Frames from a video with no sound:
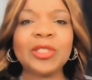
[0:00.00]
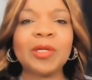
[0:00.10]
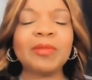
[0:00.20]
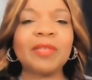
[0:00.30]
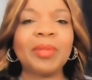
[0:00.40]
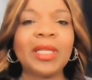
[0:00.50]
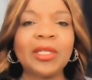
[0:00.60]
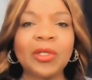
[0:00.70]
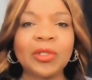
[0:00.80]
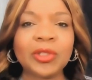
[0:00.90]
in terms of
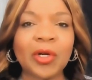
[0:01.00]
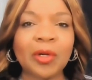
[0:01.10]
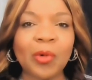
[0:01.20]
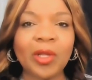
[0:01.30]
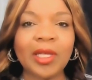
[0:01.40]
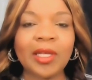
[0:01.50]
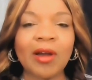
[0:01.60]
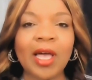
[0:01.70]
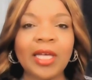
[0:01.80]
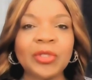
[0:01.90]
political turmoil in
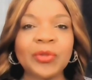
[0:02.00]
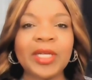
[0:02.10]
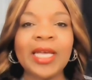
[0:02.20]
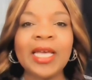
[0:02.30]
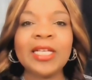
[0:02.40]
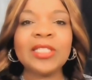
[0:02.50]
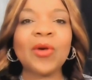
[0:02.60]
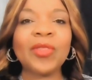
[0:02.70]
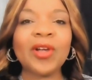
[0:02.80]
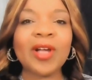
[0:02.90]
our country.
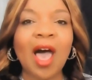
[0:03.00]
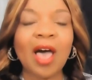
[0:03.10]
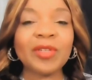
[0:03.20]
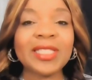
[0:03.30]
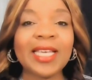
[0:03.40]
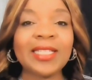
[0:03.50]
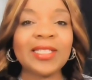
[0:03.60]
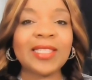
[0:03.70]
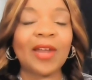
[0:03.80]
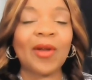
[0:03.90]
So there are
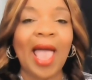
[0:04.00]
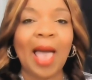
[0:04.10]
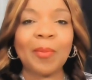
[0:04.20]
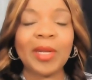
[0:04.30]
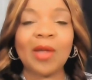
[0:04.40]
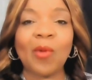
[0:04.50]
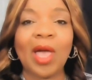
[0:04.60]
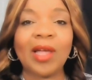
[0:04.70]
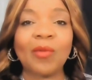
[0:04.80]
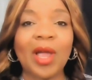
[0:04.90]
conversations that are happening
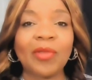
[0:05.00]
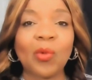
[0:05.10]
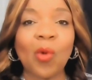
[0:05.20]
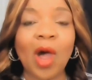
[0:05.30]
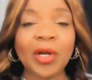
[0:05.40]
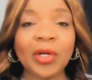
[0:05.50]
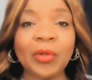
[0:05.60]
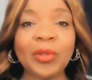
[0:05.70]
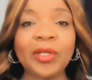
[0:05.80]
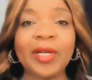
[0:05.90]
around the water
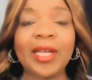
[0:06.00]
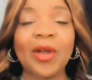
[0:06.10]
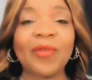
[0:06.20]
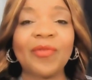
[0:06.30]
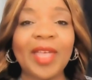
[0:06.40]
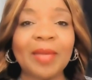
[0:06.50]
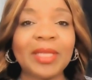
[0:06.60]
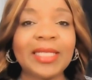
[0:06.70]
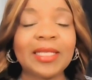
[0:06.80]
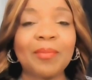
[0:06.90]
cooler in our
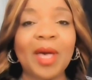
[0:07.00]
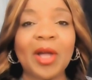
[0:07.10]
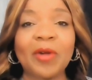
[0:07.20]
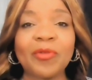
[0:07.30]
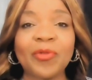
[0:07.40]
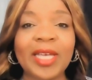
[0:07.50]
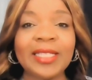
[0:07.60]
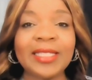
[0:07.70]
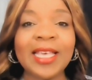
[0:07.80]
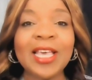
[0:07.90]
families, among our
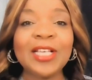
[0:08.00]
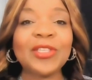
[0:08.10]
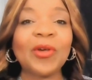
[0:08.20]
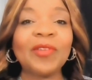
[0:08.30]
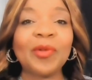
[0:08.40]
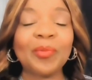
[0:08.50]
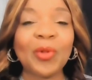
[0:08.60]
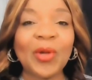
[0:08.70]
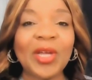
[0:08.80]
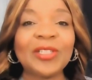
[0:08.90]
friends. So if
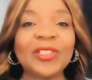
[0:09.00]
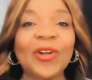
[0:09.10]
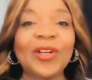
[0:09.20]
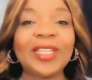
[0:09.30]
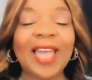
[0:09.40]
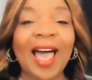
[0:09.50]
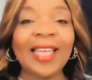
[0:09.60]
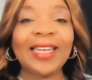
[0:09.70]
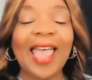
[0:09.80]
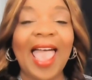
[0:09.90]
employers are
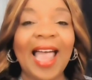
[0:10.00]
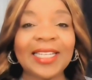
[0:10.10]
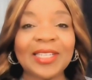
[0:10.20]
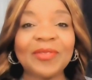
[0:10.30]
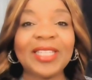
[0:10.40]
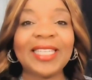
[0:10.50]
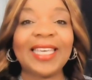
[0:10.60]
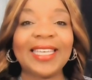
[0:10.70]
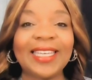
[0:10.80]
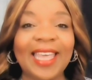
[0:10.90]
not actively
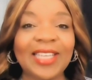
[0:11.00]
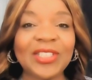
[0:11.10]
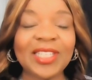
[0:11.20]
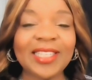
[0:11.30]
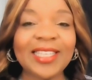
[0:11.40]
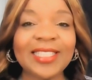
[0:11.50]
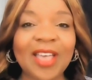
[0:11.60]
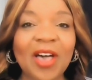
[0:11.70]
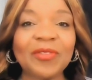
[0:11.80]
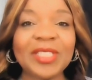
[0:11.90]
engaging in these
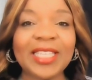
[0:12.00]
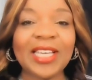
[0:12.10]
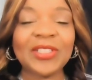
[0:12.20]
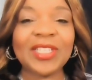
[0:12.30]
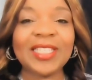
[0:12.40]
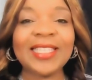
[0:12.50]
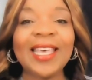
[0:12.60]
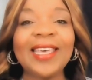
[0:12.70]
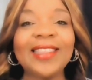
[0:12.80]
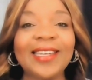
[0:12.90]
conversations,
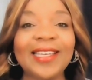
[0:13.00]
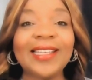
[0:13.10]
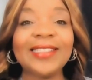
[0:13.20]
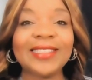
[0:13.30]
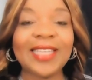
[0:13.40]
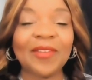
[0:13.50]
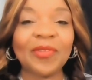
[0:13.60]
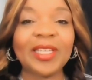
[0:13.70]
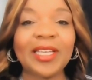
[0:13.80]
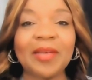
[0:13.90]
then it's
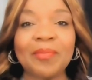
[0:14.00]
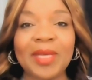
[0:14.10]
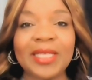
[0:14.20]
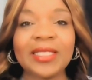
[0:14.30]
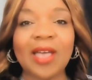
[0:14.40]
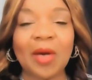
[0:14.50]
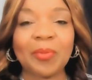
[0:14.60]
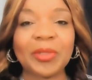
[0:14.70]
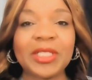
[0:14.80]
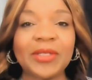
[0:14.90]
definitely a missed
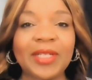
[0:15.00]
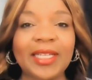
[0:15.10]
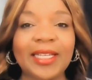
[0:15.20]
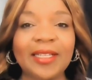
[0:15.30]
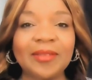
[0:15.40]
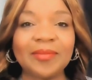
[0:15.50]
opportunity.